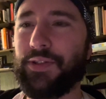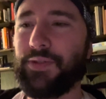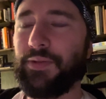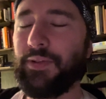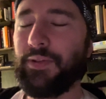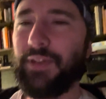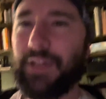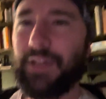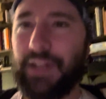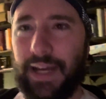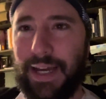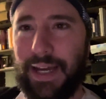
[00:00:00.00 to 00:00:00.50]

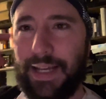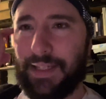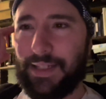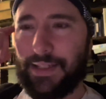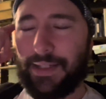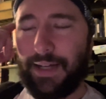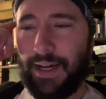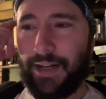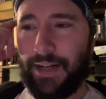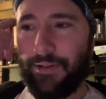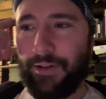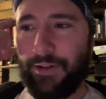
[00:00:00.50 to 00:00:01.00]
really nice. It's
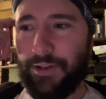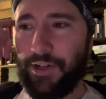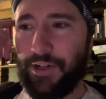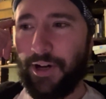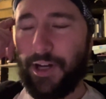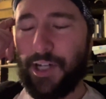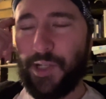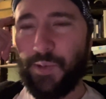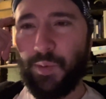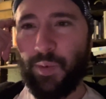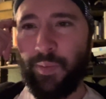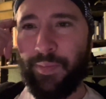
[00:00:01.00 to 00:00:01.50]
got a
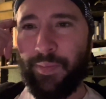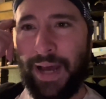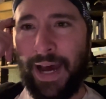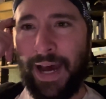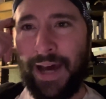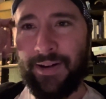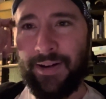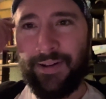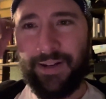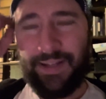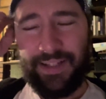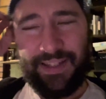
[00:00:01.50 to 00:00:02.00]
rechargeable
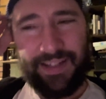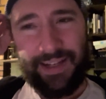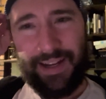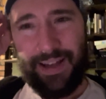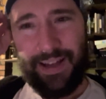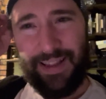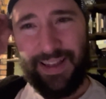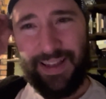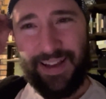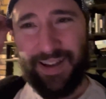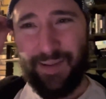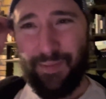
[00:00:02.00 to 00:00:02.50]
battery. It's got
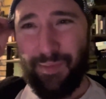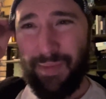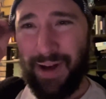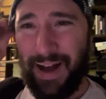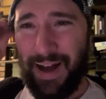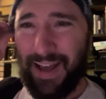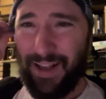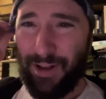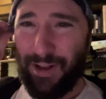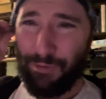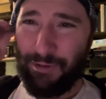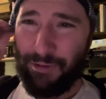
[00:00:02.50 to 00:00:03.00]
like a
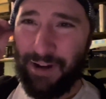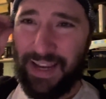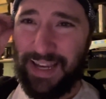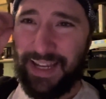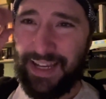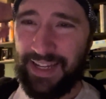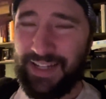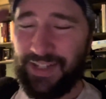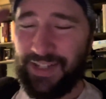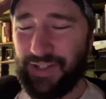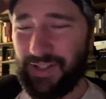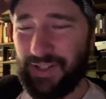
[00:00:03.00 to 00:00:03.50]
mile
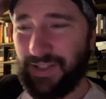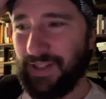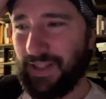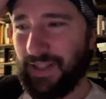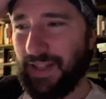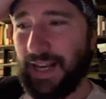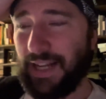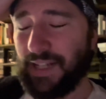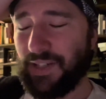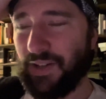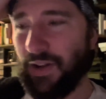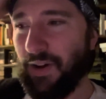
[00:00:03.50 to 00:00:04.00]
range. The
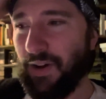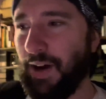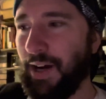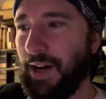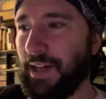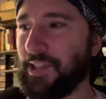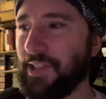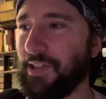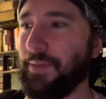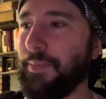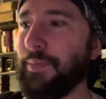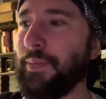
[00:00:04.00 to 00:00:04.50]
thing's
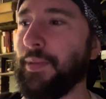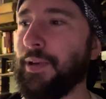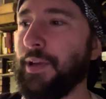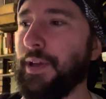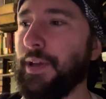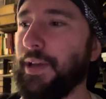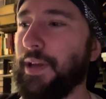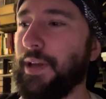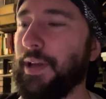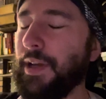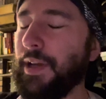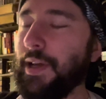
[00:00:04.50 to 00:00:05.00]
awesome.
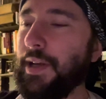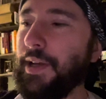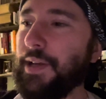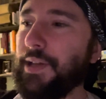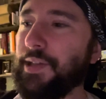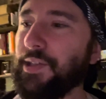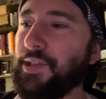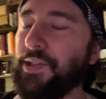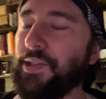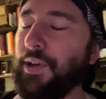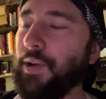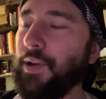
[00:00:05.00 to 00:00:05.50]

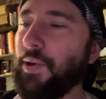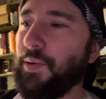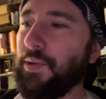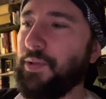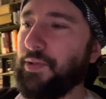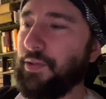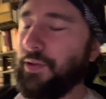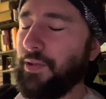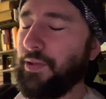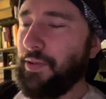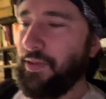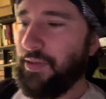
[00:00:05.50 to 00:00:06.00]
So
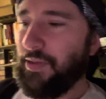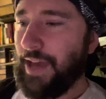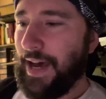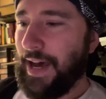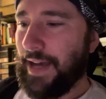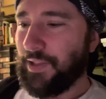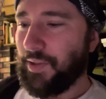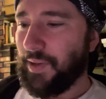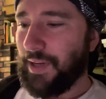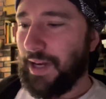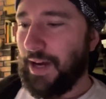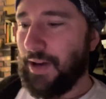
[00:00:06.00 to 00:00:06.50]

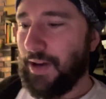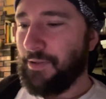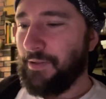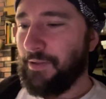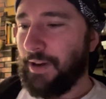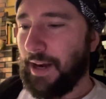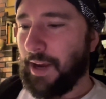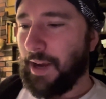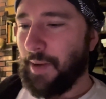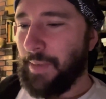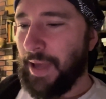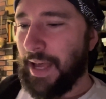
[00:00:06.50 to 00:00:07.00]
that's what I would
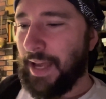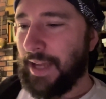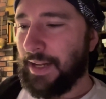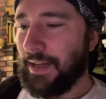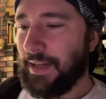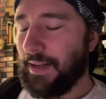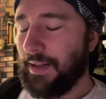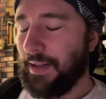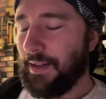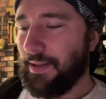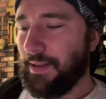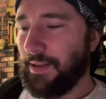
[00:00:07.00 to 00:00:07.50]

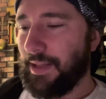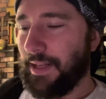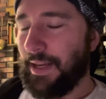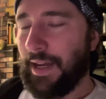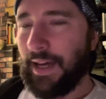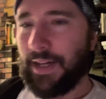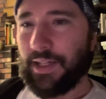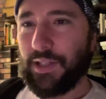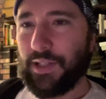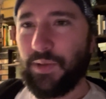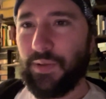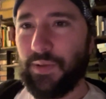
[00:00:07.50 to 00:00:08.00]
recommend. The
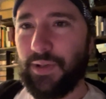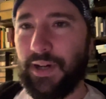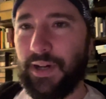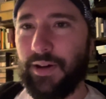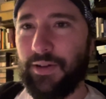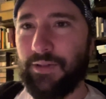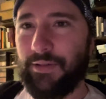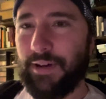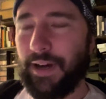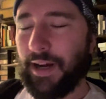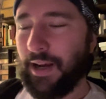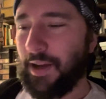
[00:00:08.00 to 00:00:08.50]
next one I
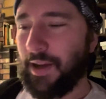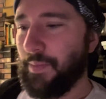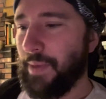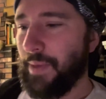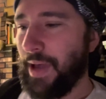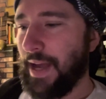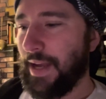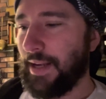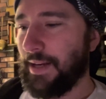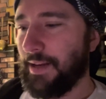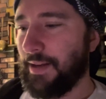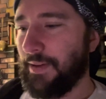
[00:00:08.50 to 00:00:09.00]
would
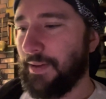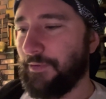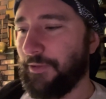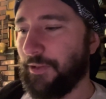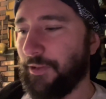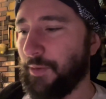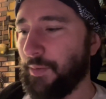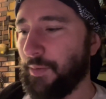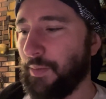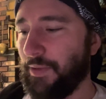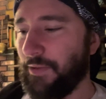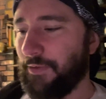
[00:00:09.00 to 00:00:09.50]
recommend
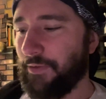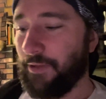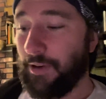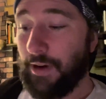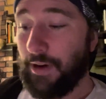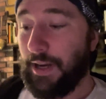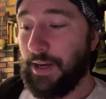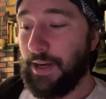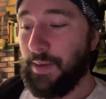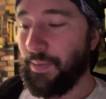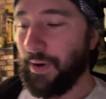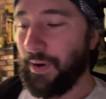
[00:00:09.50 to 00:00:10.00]
for
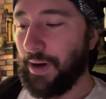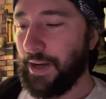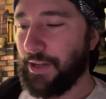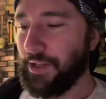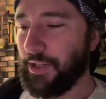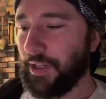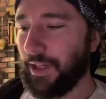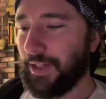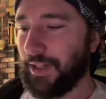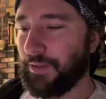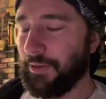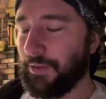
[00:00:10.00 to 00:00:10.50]
any
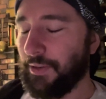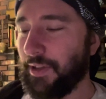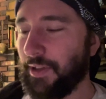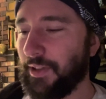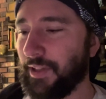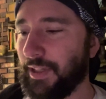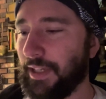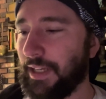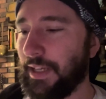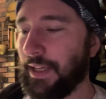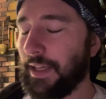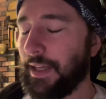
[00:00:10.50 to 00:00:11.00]
project,
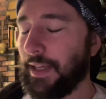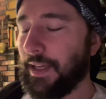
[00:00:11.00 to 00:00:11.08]
really,